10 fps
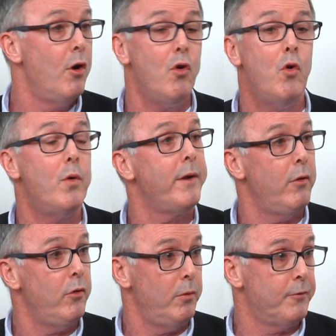Who are you
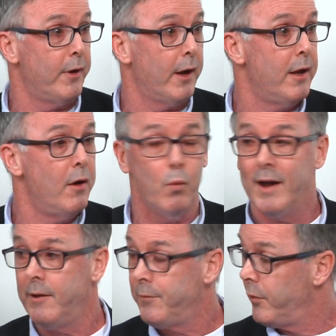using? What
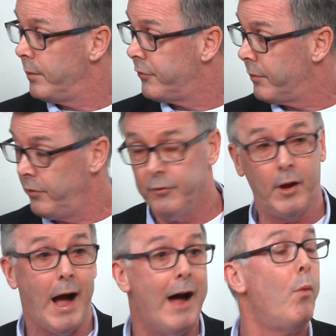influencer are you
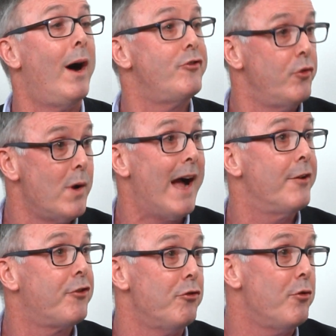using? I want you
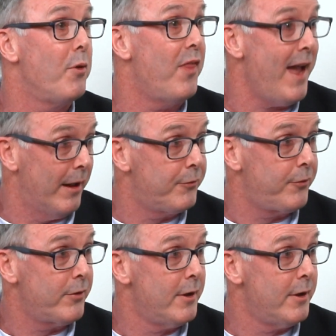guys to do this.